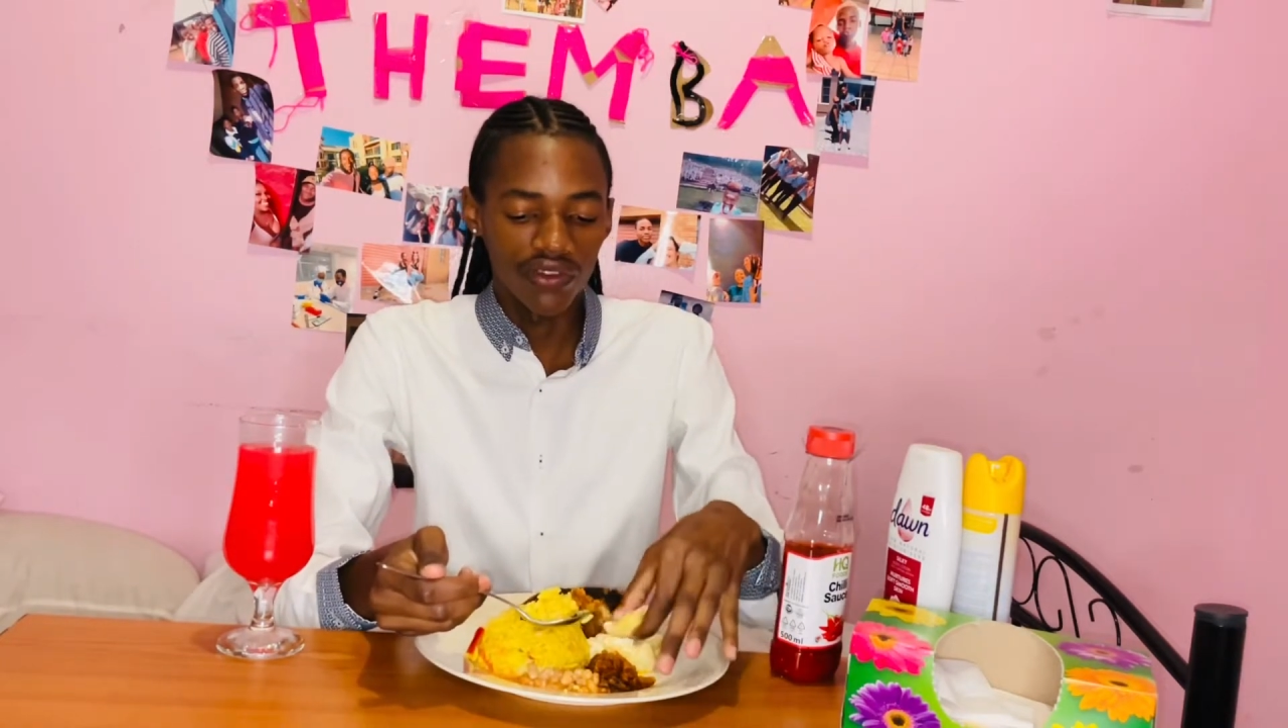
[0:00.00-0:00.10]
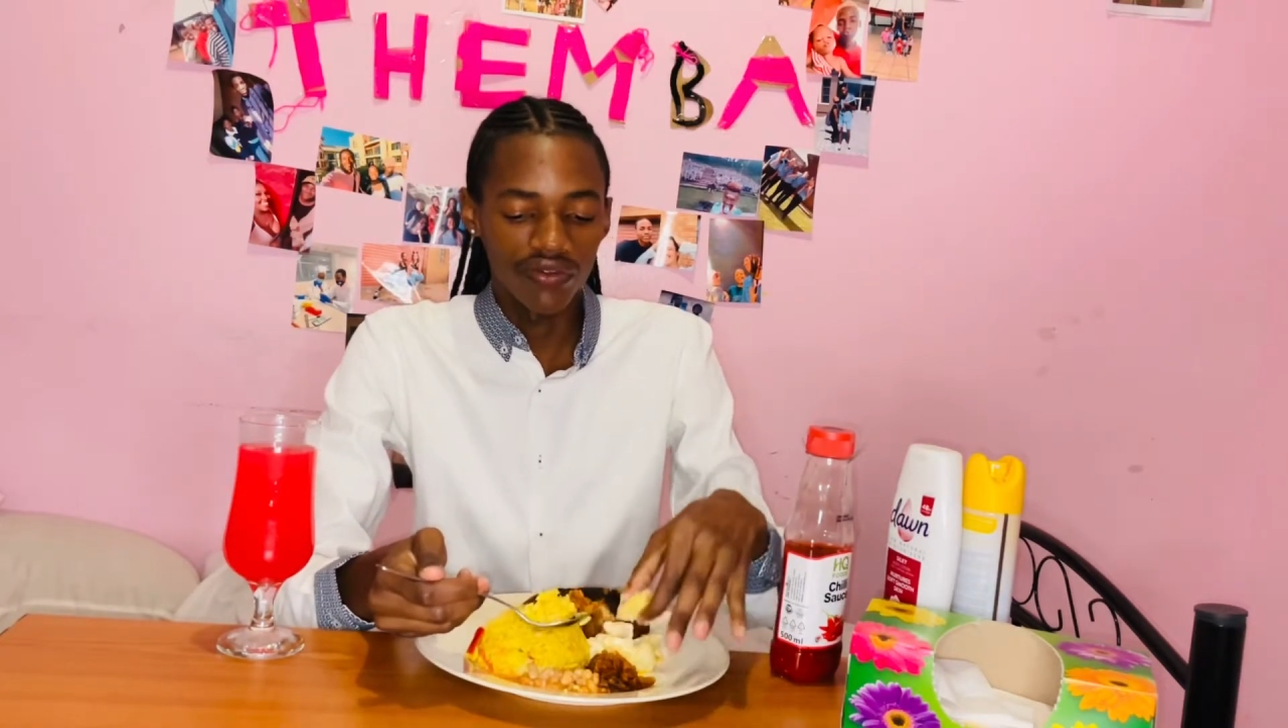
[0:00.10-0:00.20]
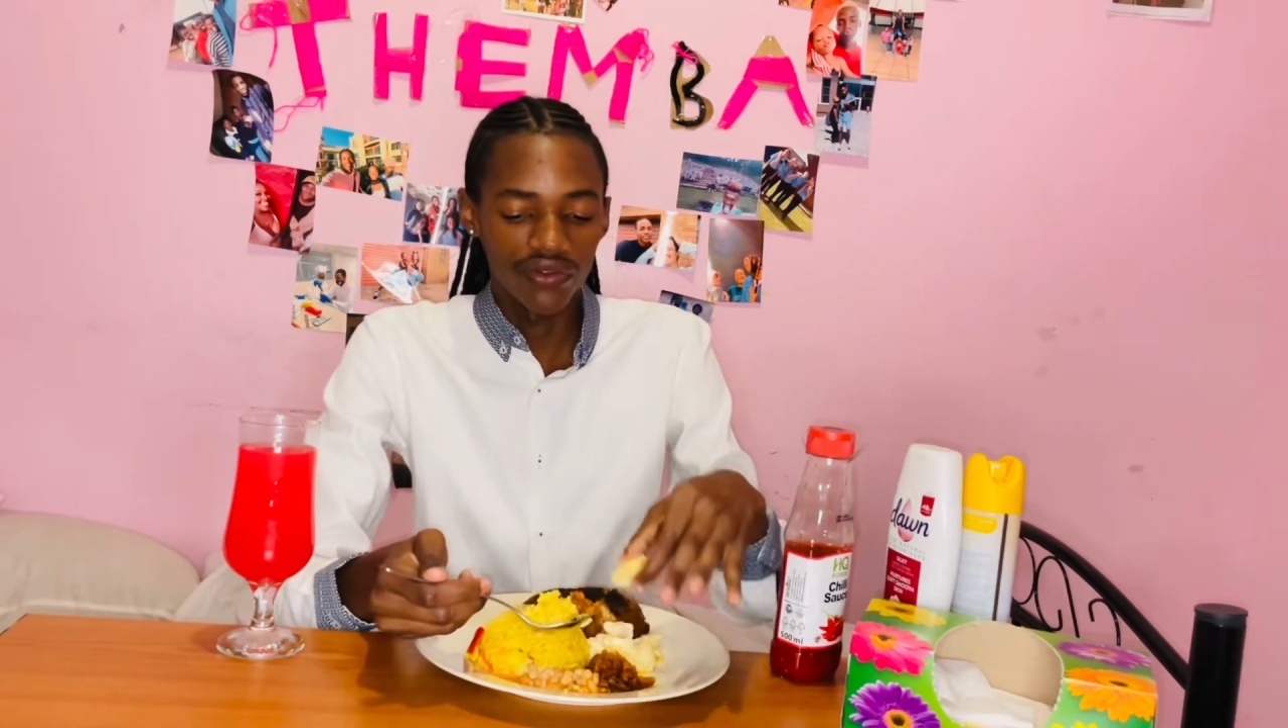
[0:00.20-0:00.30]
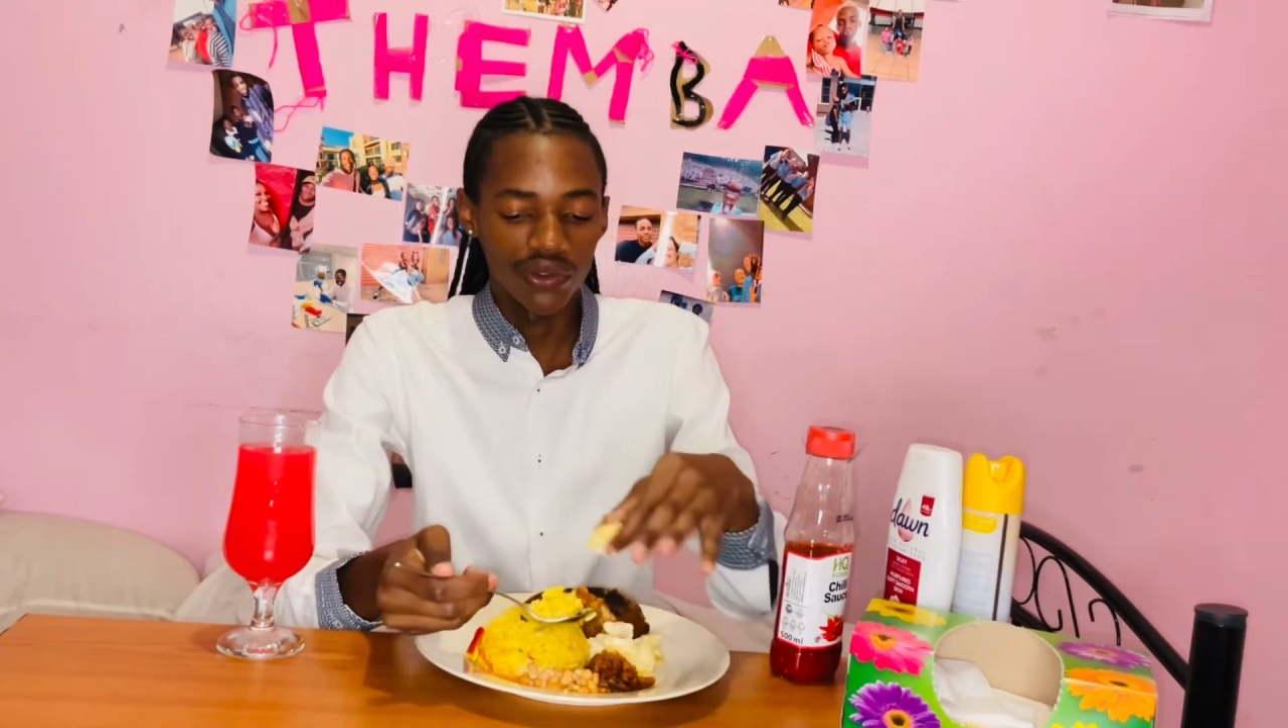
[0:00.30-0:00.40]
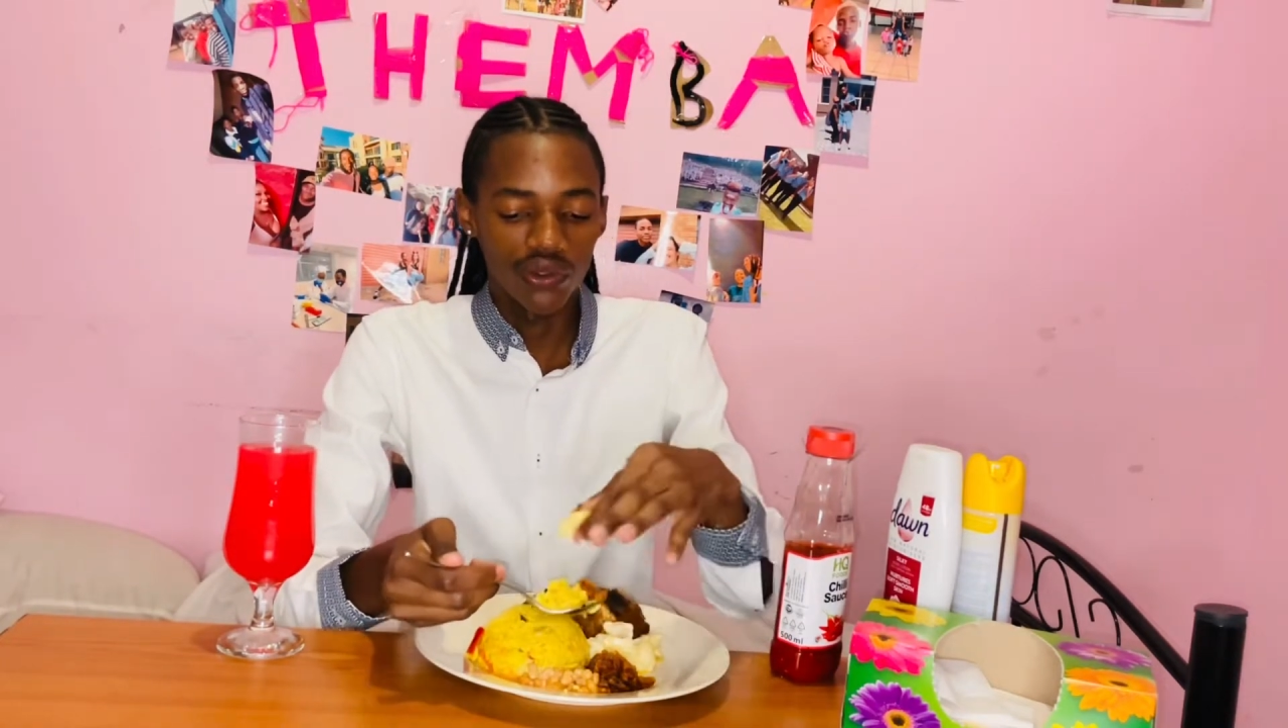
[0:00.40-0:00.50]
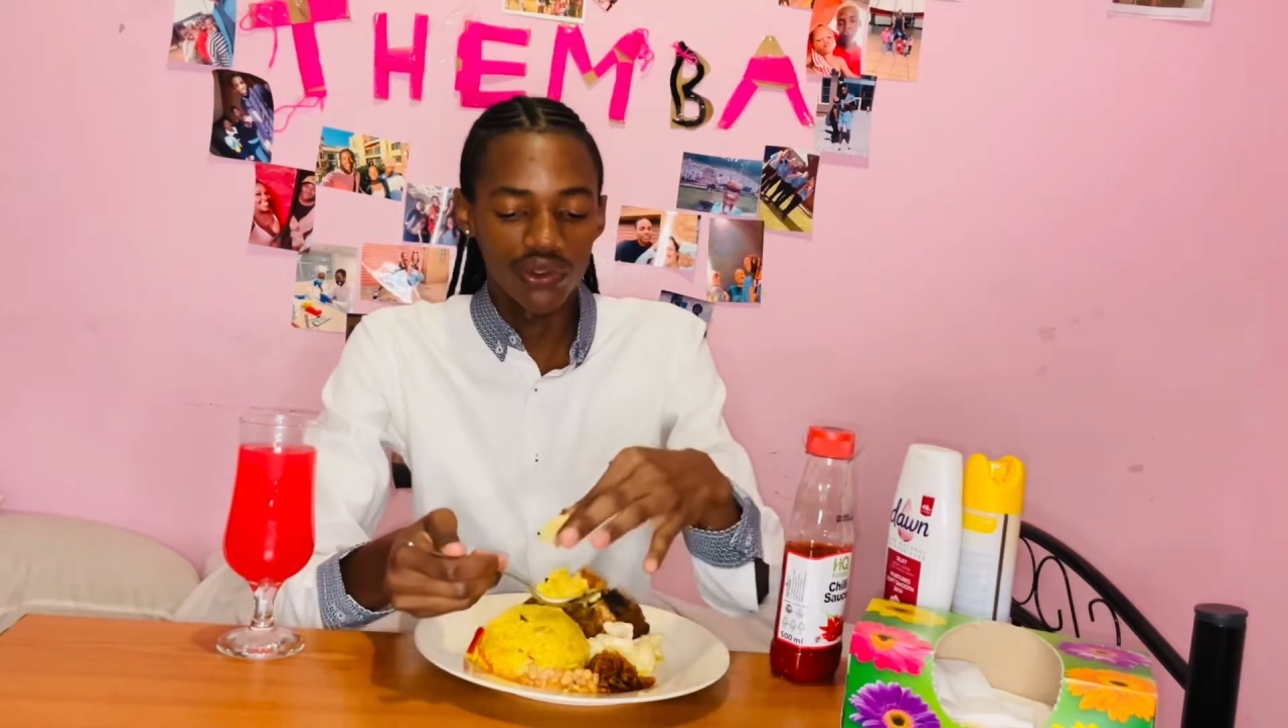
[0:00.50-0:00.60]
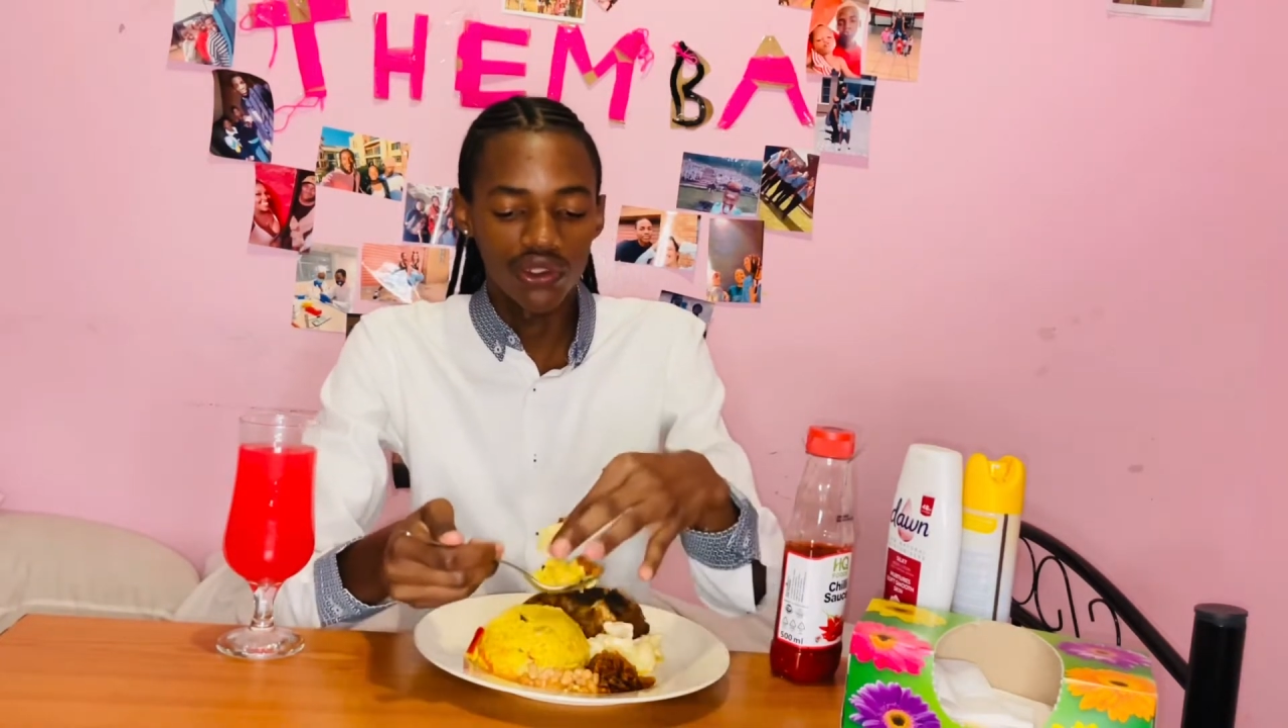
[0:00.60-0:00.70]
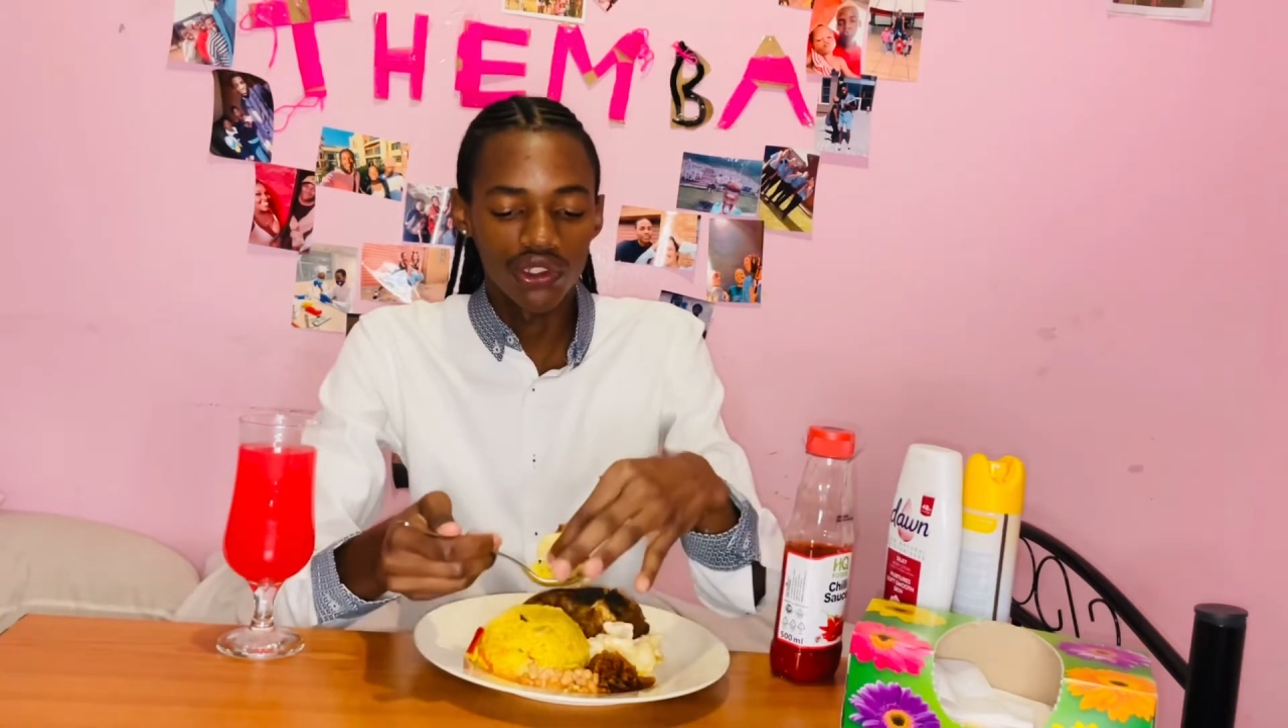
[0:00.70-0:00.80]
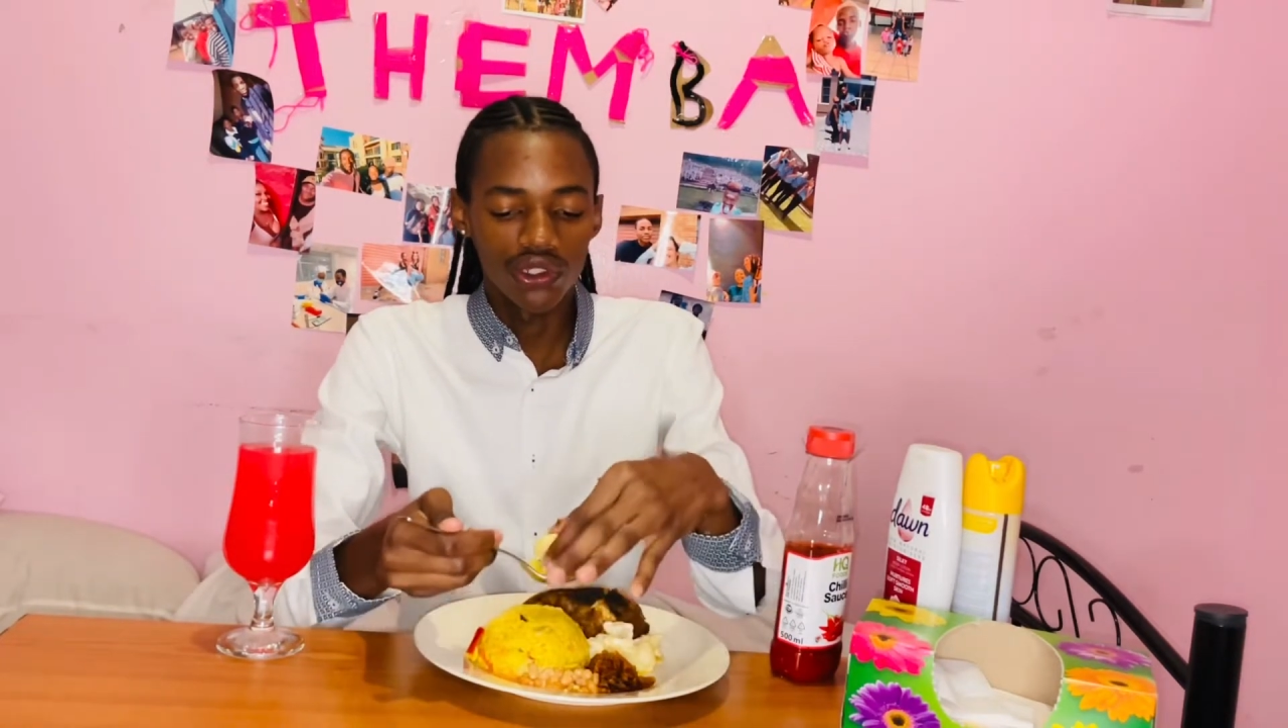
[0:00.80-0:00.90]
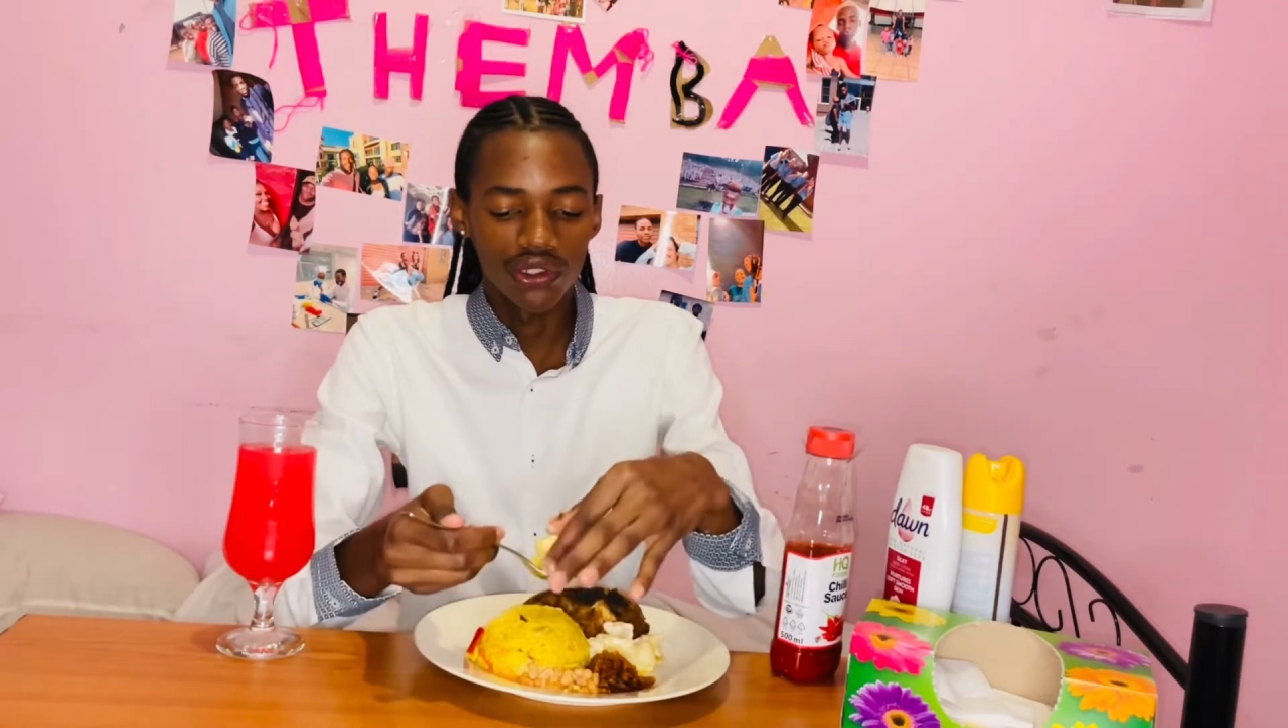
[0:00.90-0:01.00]

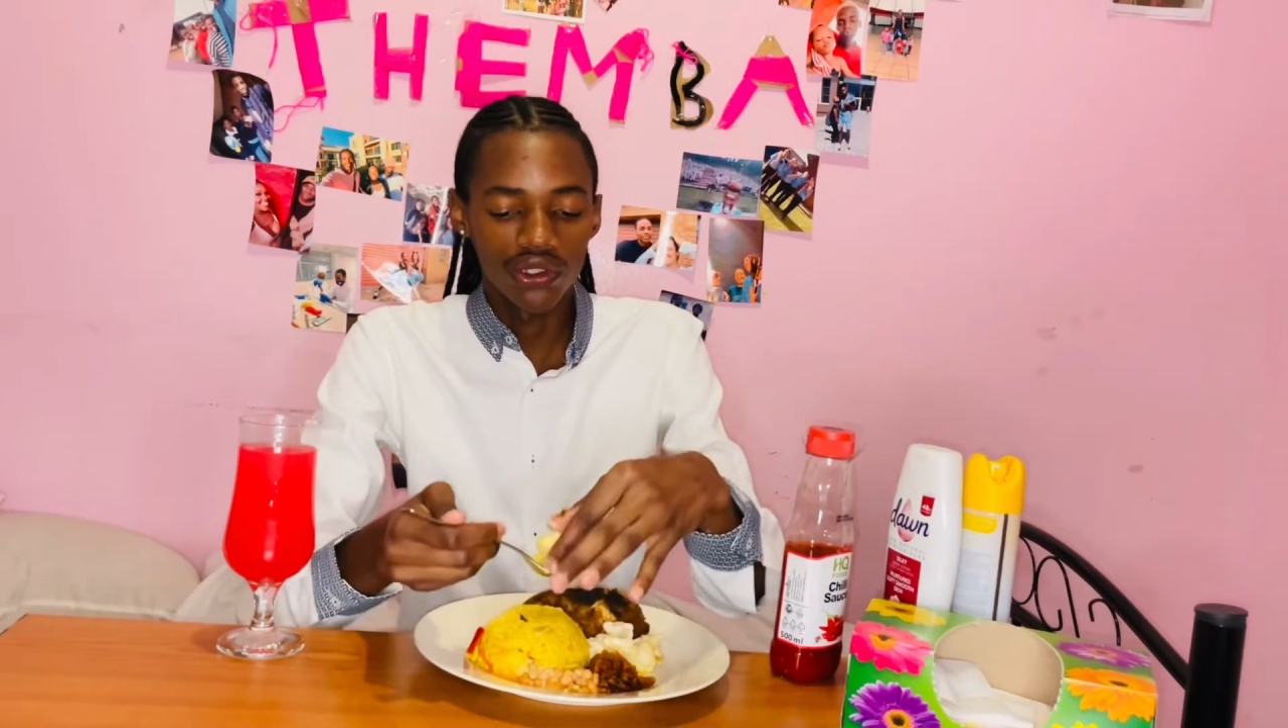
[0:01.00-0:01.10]
food.